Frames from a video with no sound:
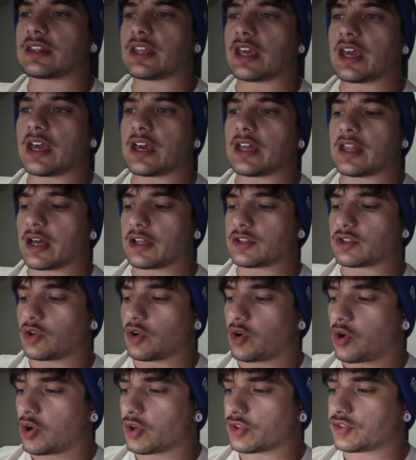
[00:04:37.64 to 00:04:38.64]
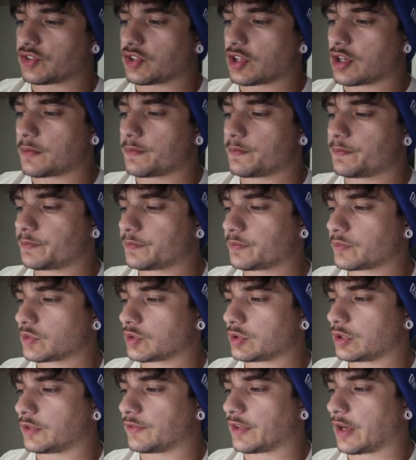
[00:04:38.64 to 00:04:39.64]
there, that's awesome.
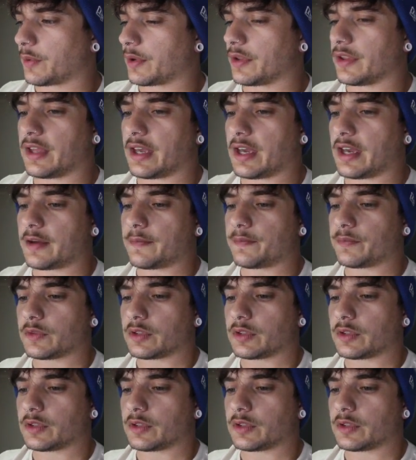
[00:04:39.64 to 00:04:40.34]
Leave that one there.